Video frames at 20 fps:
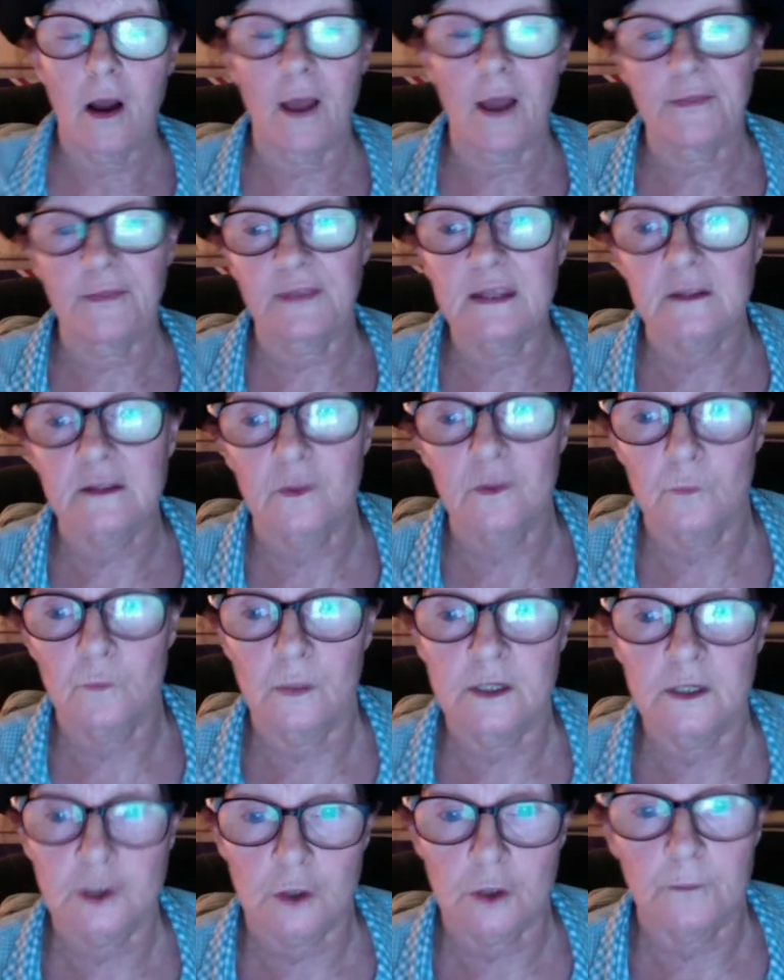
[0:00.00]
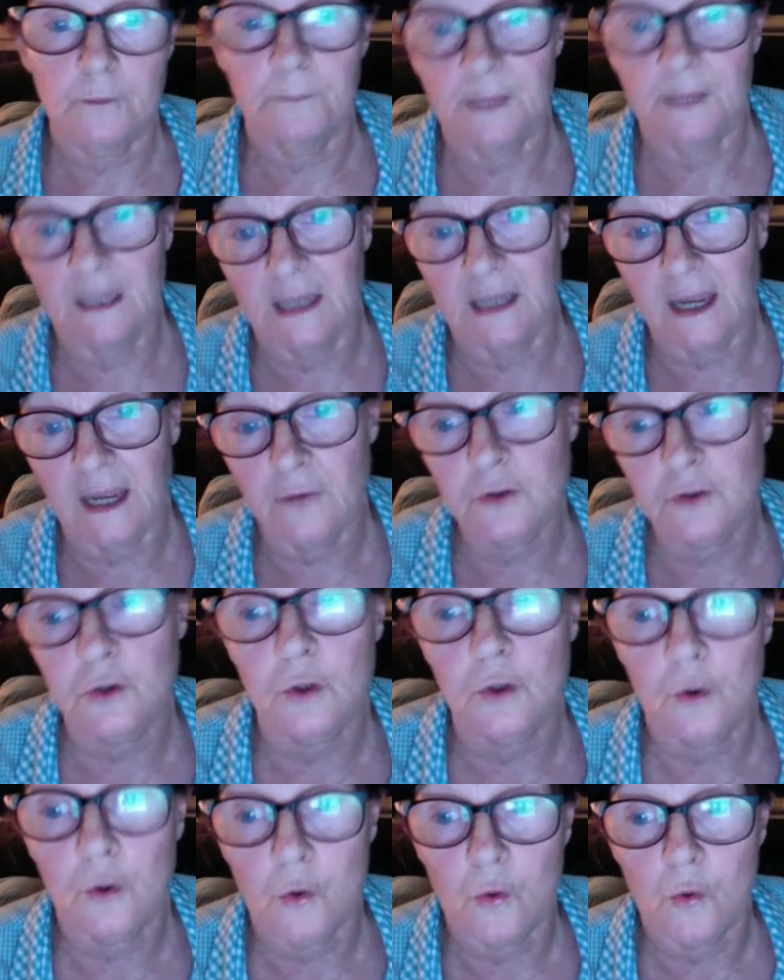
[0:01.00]
think that we should be allowed to
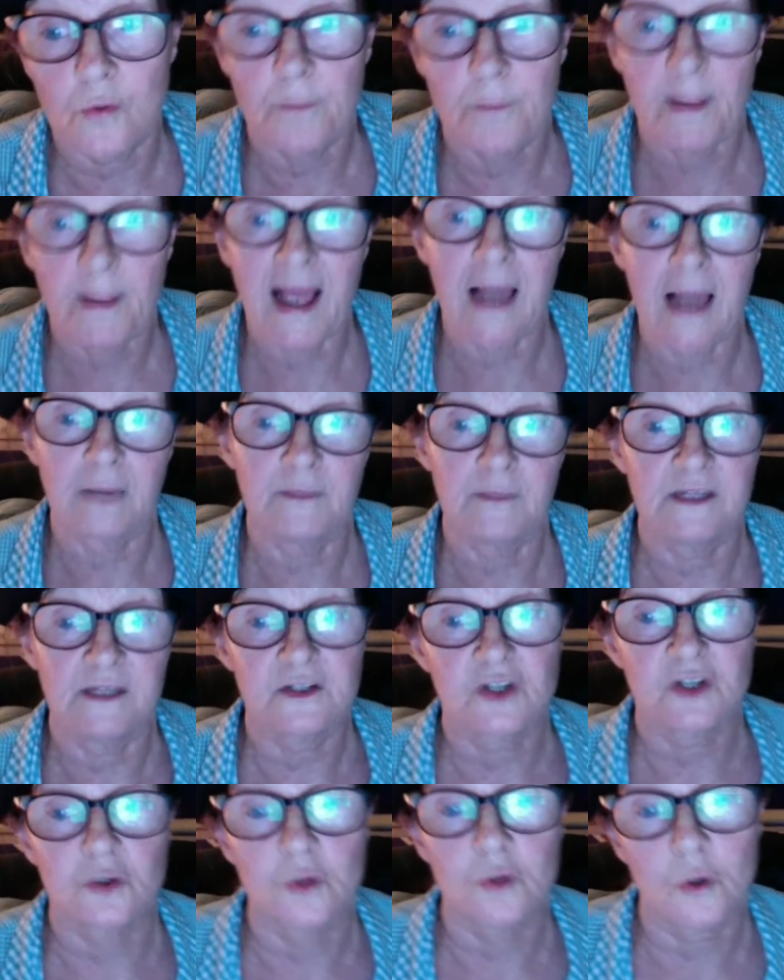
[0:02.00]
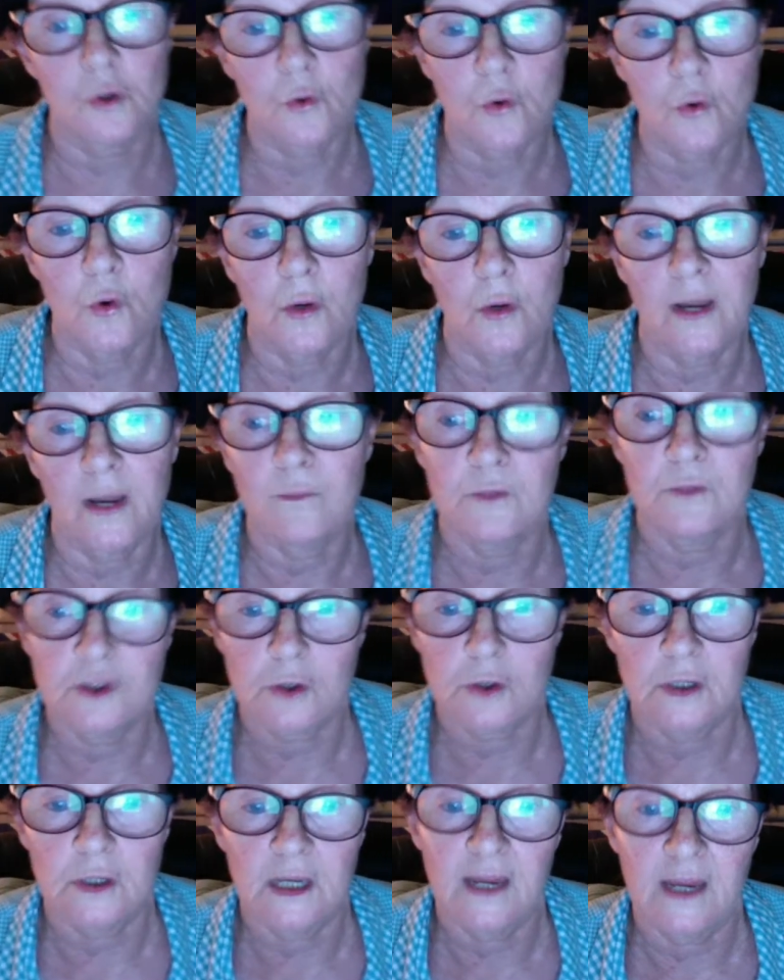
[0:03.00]
call the Parliament to the court and we
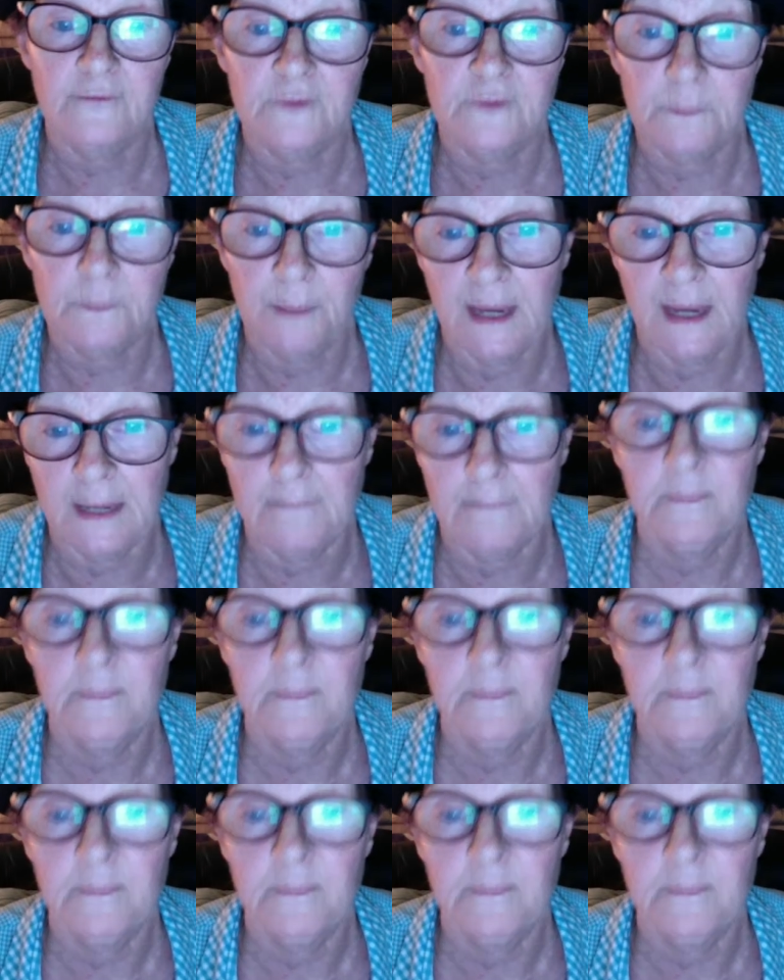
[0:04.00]
shouldn't have to pay.